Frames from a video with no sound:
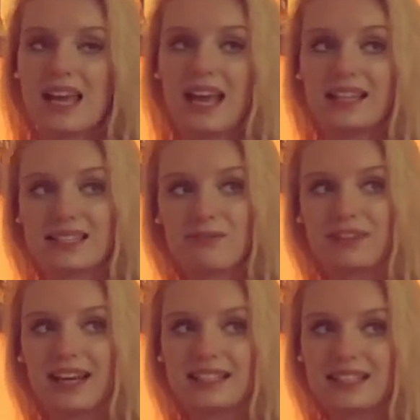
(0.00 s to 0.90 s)
And some
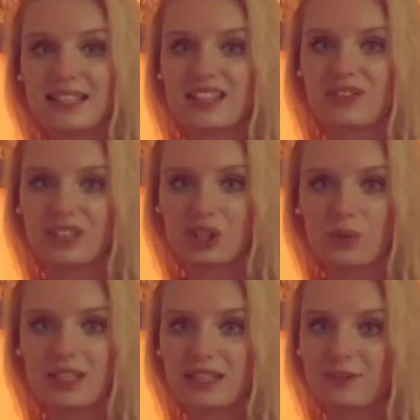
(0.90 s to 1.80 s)
flights that are really
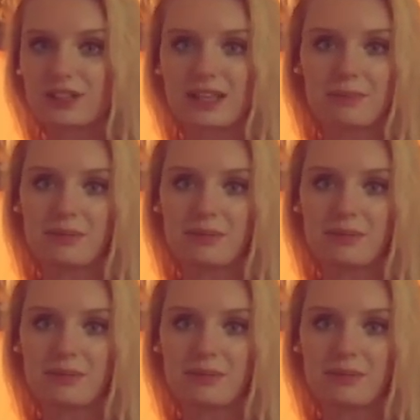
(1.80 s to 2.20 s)
quick, for example,